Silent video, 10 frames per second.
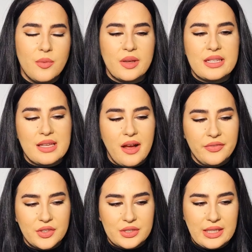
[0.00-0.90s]
because
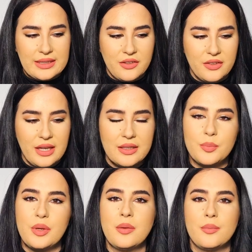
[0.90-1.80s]
after that I feel like
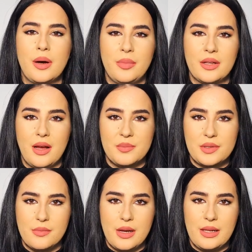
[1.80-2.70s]
the pink bubblegum
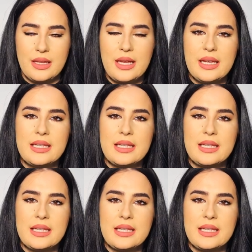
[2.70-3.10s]
smell